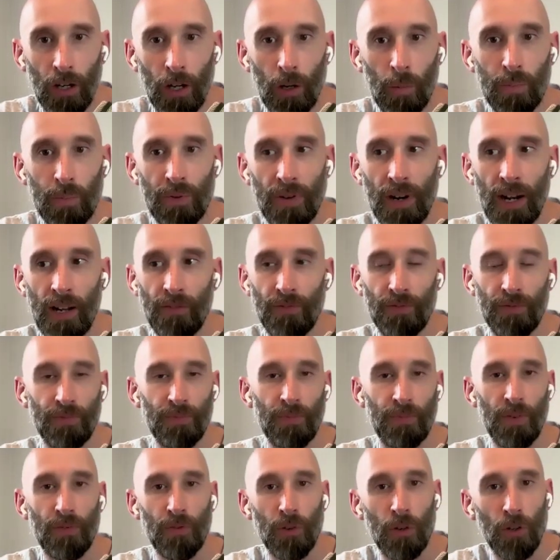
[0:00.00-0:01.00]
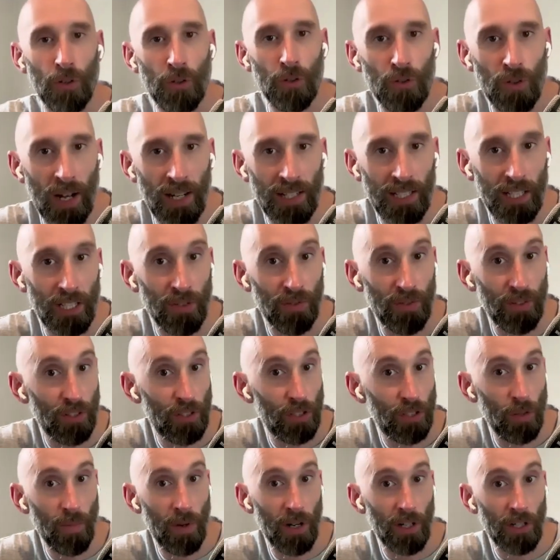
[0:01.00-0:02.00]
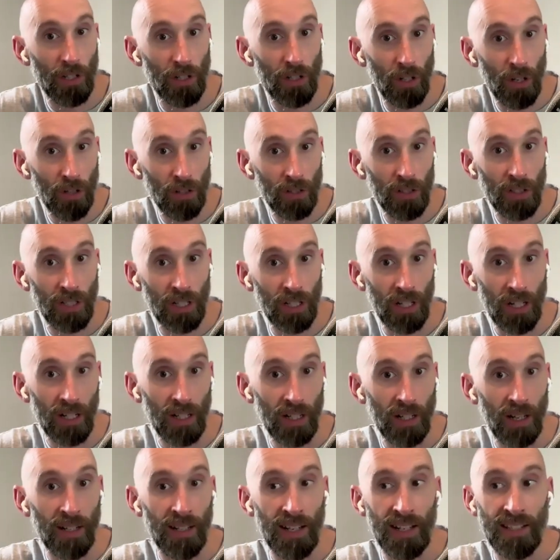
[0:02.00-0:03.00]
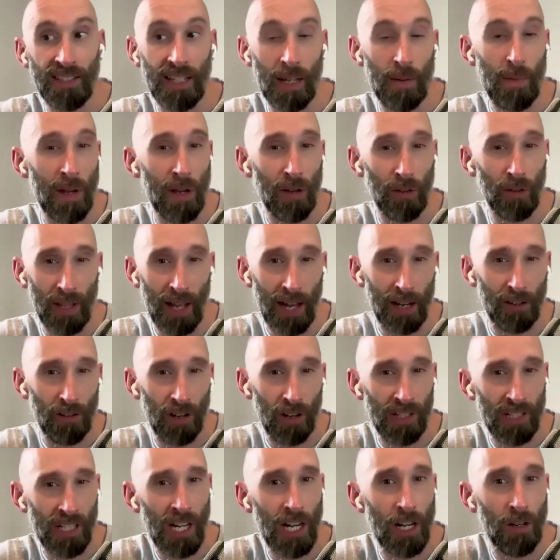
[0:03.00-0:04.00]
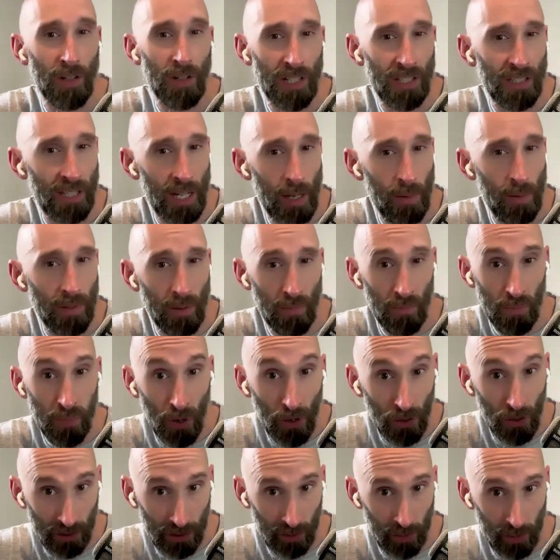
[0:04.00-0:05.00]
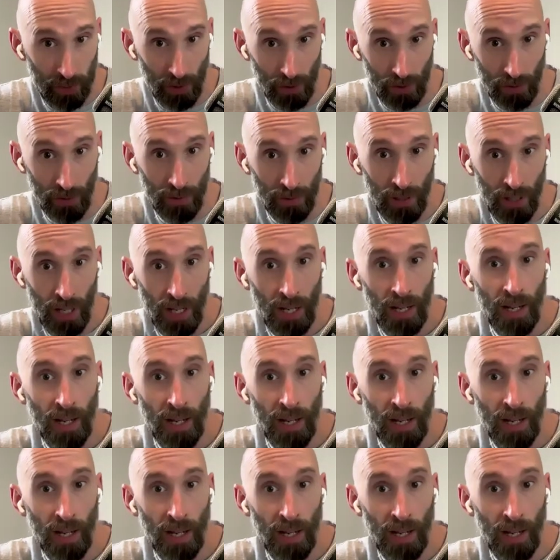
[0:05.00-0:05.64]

operate with contractors for too much longer unless they meet all that criteria, which seems impossible.